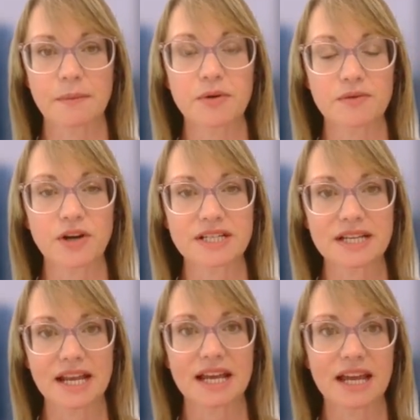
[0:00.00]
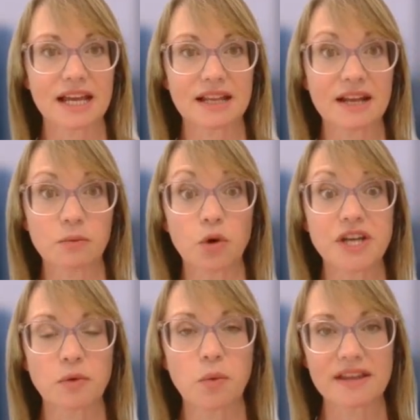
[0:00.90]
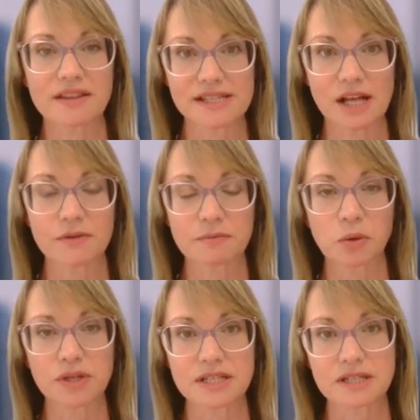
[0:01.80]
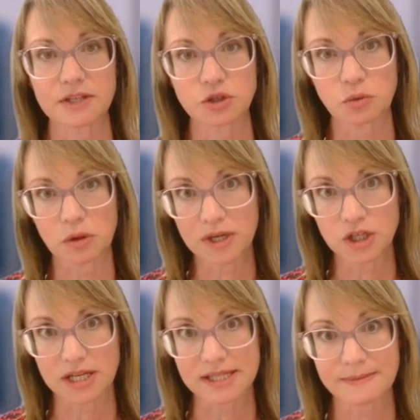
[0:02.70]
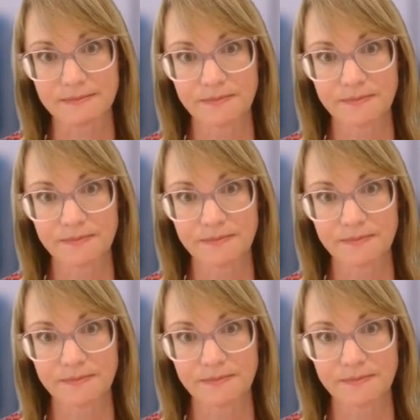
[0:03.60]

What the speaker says: provided in whatever way the self-employed individual wishes.